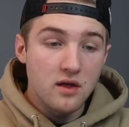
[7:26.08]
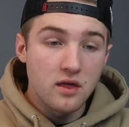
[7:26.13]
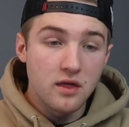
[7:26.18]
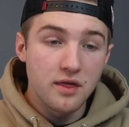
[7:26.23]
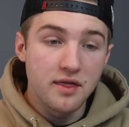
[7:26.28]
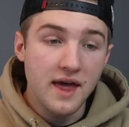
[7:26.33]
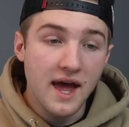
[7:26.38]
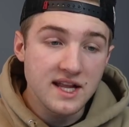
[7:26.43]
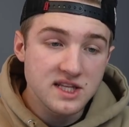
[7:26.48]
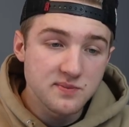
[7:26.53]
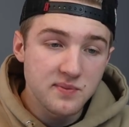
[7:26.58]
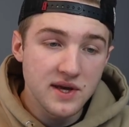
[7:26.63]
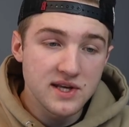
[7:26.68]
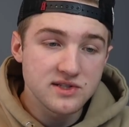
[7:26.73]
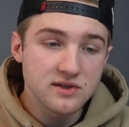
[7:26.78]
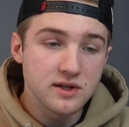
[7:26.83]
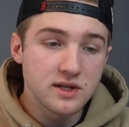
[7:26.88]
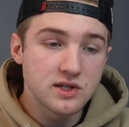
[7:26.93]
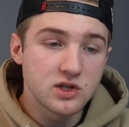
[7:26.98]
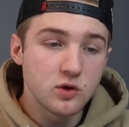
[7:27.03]
that's
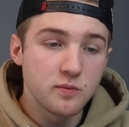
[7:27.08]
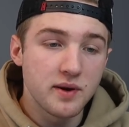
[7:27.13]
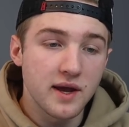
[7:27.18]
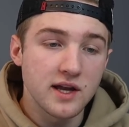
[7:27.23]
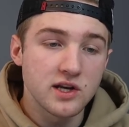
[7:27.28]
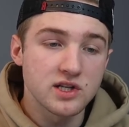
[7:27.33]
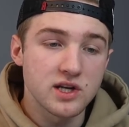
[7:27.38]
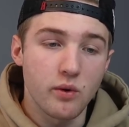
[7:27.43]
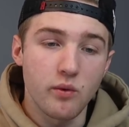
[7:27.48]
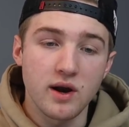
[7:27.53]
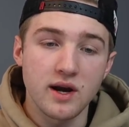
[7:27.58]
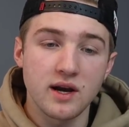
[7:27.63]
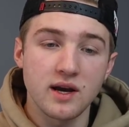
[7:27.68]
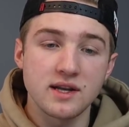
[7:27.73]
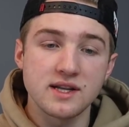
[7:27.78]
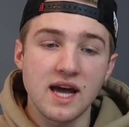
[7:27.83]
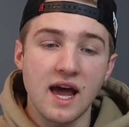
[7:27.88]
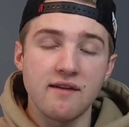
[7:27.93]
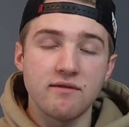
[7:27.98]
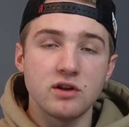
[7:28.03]
basically the two pages. I wanted
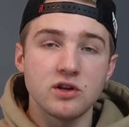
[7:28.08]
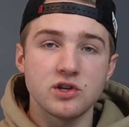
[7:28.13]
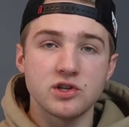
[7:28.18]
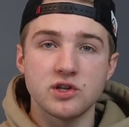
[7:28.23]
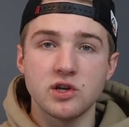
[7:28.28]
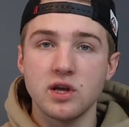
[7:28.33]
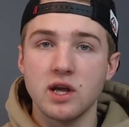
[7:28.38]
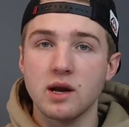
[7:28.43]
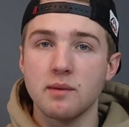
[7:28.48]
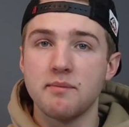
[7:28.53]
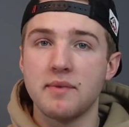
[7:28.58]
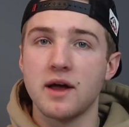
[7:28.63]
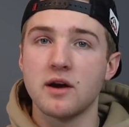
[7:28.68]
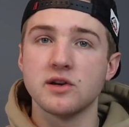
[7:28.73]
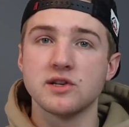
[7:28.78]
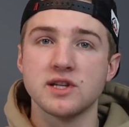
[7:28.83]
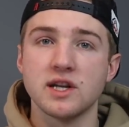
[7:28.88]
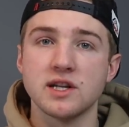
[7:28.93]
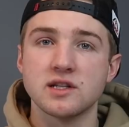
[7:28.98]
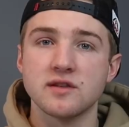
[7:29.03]
to dive in just so you get a
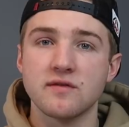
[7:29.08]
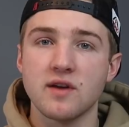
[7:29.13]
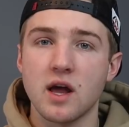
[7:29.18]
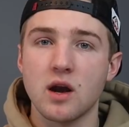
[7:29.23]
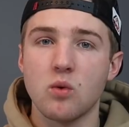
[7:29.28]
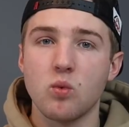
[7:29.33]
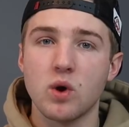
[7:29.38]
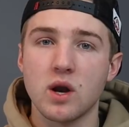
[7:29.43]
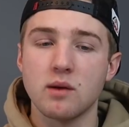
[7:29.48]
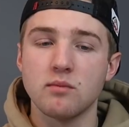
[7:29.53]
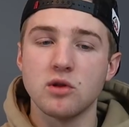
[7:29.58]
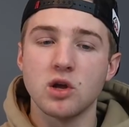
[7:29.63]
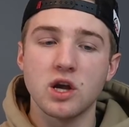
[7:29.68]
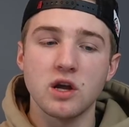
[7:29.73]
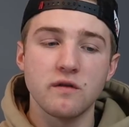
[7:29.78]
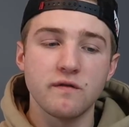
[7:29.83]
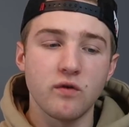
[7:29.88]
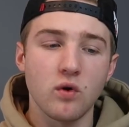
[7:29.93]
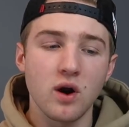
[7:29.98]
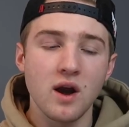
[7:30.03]
better sense of kind of what I'm
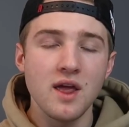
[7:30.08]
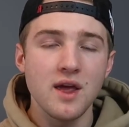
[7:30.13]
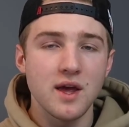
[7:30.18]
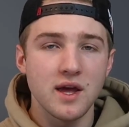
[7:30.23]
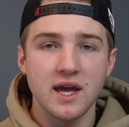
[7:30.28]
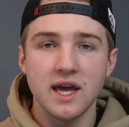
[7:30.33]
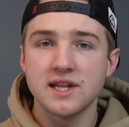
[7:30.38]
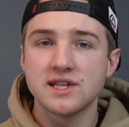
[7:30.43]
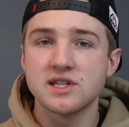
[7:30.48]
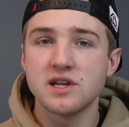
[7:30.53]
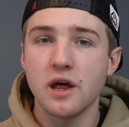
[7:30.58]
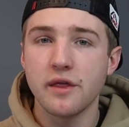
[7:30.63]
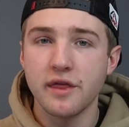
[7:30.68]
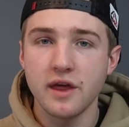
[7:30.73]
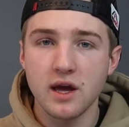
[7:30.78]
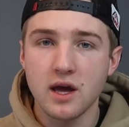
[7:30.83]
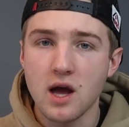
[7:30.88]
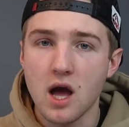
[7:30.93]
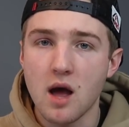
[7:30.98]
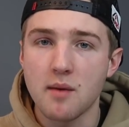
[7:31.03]
looking for. It's
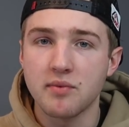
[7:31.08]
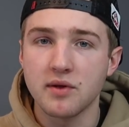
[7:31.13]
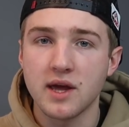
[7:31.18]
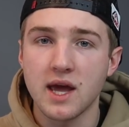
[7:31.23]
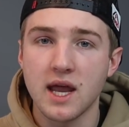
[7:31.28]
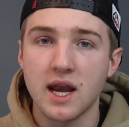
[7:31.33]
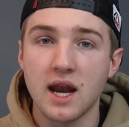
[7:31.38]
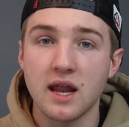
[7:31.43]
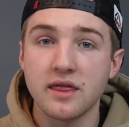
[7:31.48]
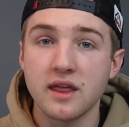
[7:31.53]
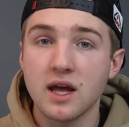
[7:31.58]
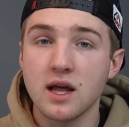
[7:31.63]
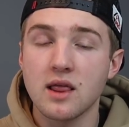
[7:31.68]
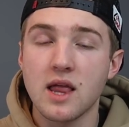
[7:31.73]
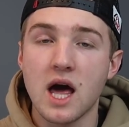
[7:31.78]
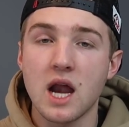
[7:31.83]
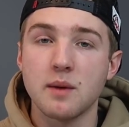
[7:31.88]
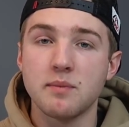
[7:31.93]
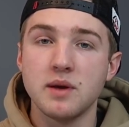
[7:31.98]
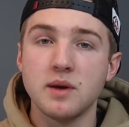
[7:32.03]
nothing complicated. I think a
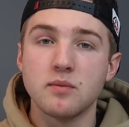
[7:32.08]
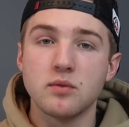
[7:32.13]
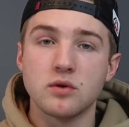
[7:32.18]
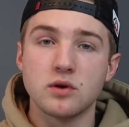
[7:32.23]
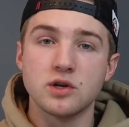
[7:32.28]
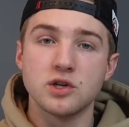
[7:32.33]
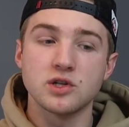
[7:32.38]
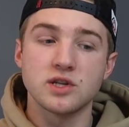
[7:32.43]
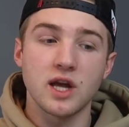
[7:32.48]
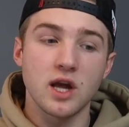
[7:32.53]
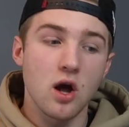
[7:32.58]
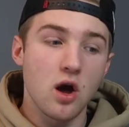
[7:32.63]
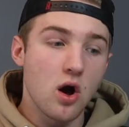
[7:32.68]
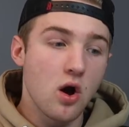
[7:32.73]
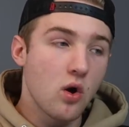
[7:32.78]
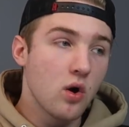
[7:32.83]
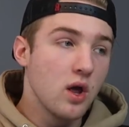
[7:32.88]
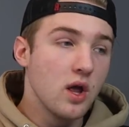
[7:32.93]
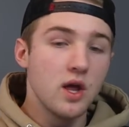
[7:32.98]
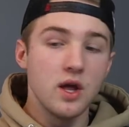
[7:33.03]
lot of people are just like,
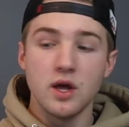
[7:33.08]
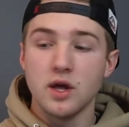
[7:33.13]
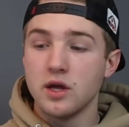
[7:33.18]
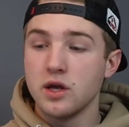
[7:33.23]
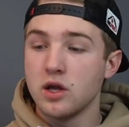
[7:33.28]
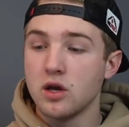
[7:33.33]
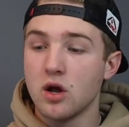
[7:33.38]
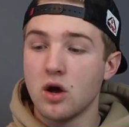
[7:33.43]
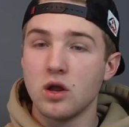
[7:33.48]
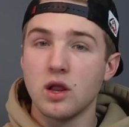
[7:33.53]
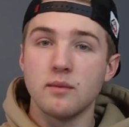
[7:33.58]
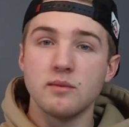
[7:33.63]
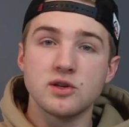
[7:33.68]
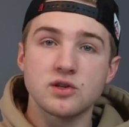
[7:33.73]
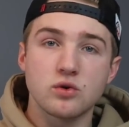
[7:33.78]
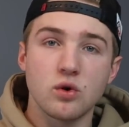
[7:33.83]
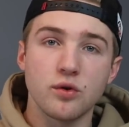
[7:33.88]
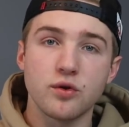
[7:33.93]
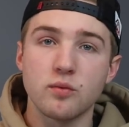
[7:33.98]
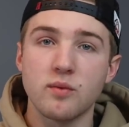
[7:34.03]
oh, you know, let
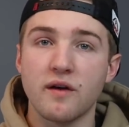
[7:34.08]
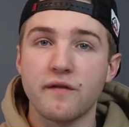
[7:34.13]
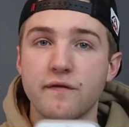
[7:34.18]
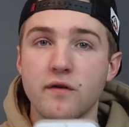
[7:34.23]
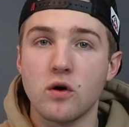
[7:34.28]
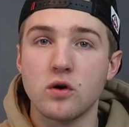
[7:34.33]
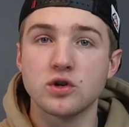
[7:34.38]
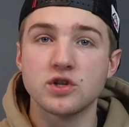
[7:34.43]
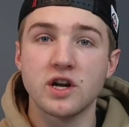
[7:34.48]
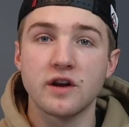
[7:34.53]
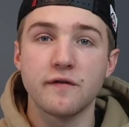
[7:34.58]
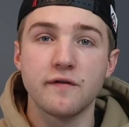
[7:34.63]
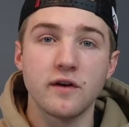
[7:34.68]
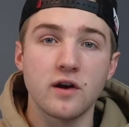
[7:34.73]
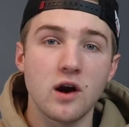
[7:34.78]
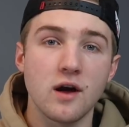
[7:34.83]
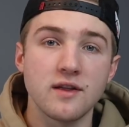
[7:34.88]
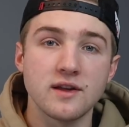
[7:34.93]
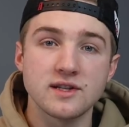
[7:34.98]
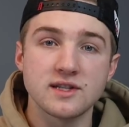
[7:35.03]
me scroll through my phone, try to
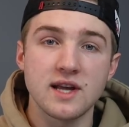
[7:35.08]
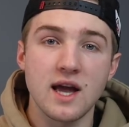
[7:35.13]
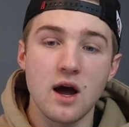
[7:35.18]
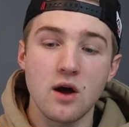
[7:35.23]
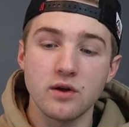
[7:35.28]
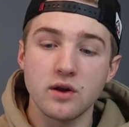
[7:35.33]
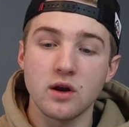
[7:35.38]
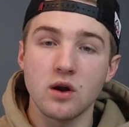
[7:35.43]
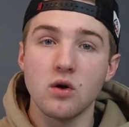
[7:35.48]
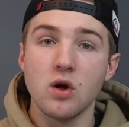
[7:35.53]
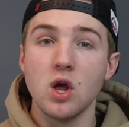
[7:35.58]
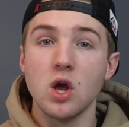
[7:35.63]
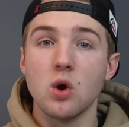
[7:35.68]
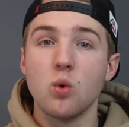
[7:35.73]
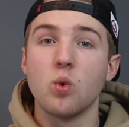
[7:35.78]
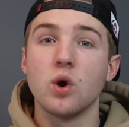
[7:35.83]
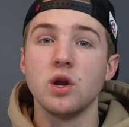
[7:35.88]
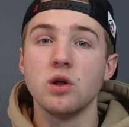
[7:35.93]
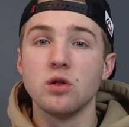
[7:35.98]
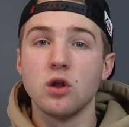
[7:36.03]
figure all this out. You know,
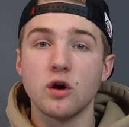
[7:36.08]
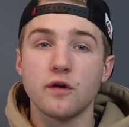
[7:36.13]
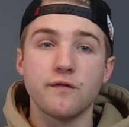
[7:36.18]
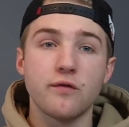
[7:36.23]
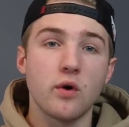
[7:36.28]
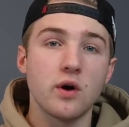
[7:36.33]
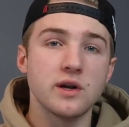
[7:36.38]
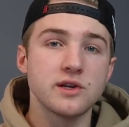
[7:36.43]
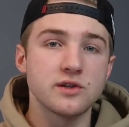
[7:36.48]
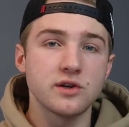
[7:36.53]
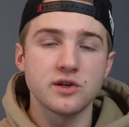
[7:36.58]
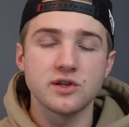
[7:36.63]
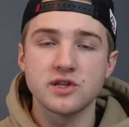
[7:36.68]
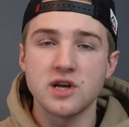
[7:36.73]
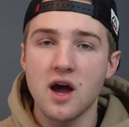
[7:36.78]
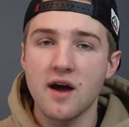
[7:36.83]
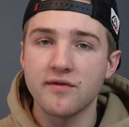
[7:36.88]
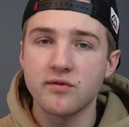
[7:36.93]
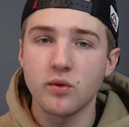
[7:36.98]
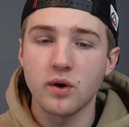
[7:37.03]
where do you look for it? Is there a
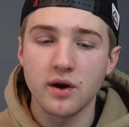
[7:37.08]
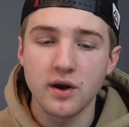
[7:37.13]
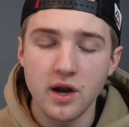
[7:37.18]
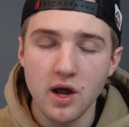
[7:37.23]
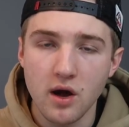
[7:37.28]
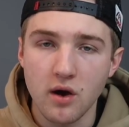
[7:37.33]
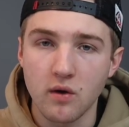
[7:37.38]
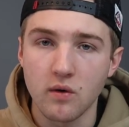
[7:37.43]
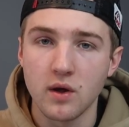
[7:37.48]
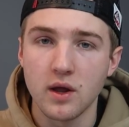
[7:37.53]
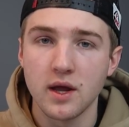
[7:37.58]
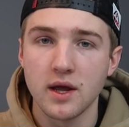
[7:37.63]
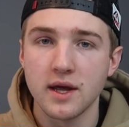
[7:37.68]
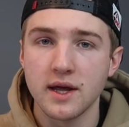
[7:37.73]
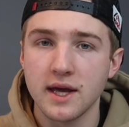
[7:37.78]
software? No.